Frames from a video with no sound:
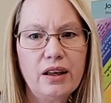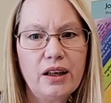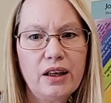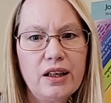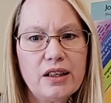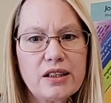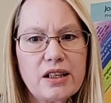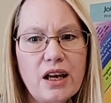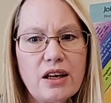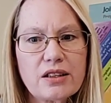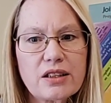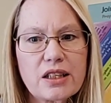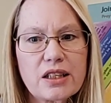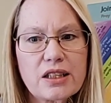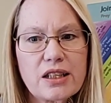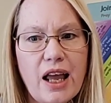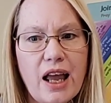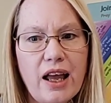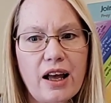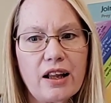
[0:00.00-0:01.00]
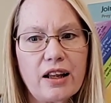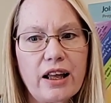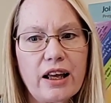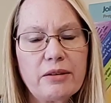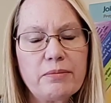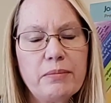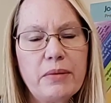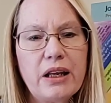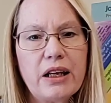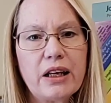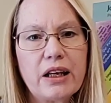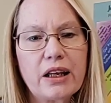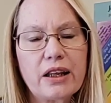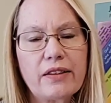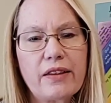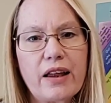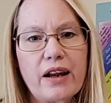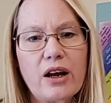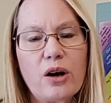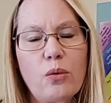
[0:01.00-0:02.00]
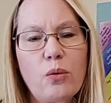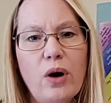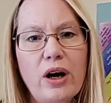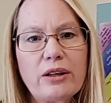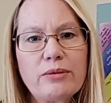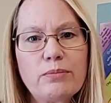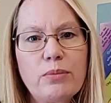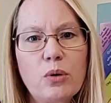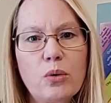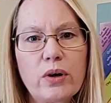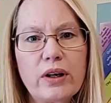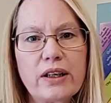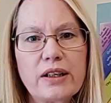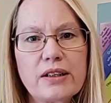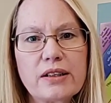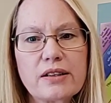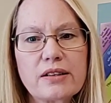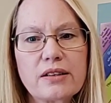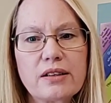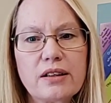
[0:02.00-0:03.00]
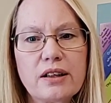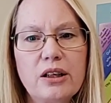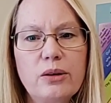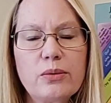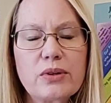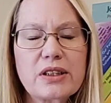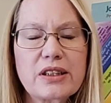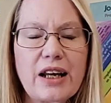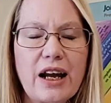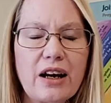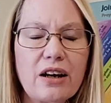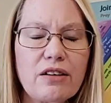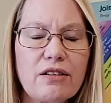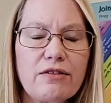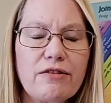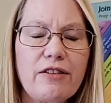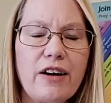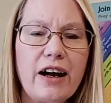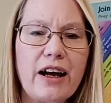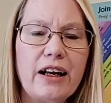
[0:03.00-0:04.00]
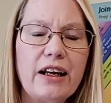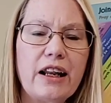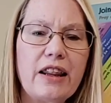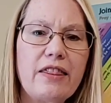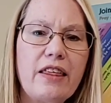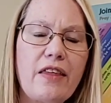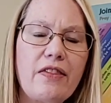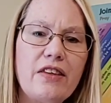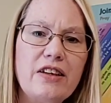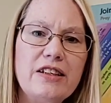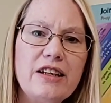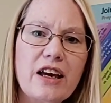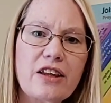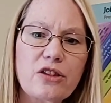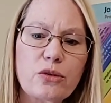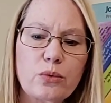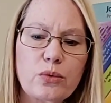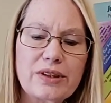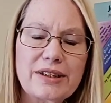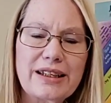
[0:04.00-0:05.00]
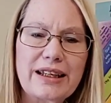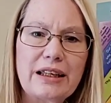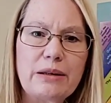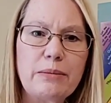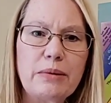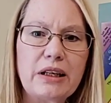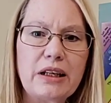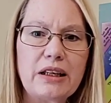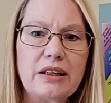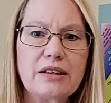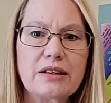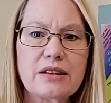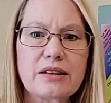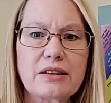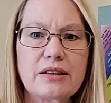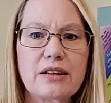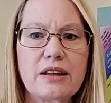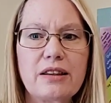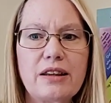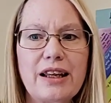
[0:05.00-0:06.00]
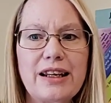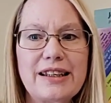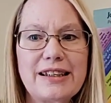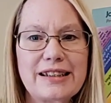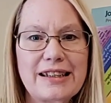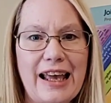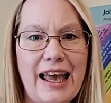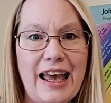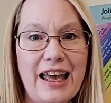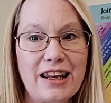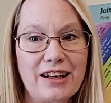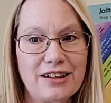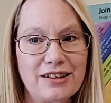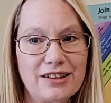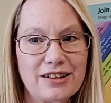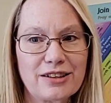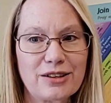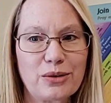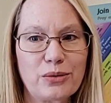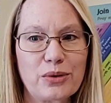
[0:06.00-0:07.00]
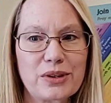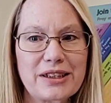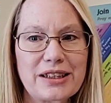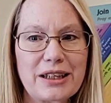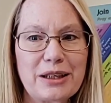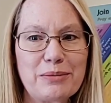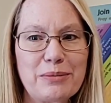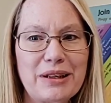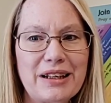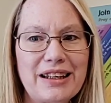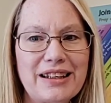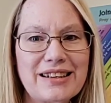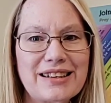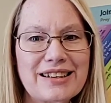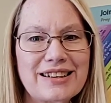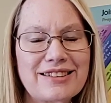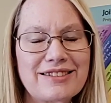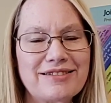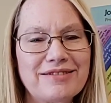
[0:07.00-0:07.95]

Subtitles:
He tells the tale admitting that at one point he was terrified that the death was imminent, that his end was imminent.